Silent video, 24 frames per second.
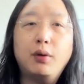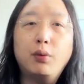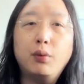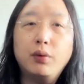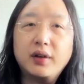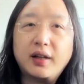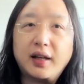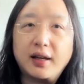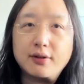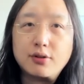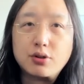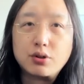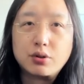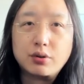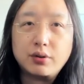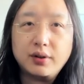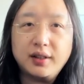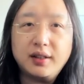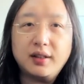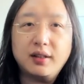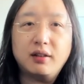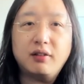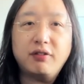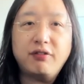they will get
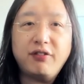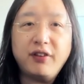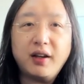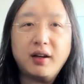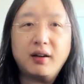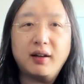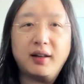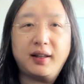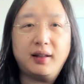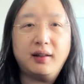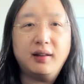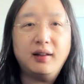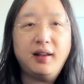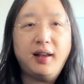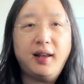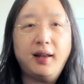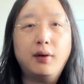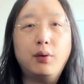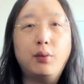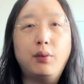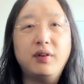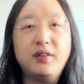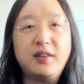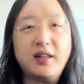treated fairly
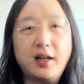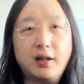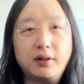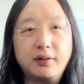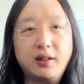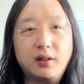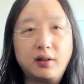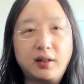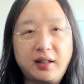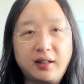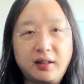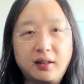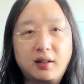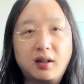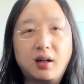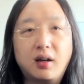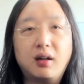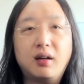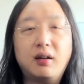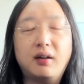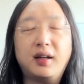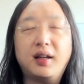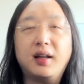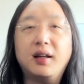and without
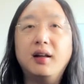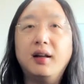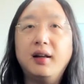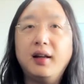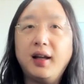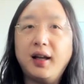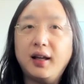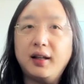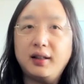incurring